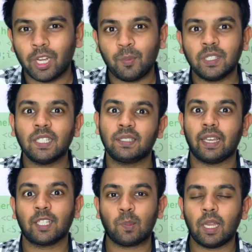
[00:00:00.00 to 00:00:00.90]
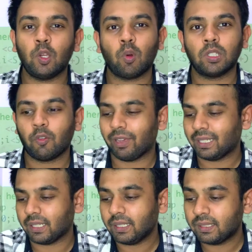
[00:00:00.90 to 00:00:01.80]
let me just explain you what the
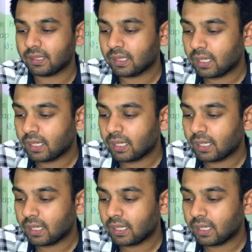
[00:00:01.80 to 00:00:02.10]
question is.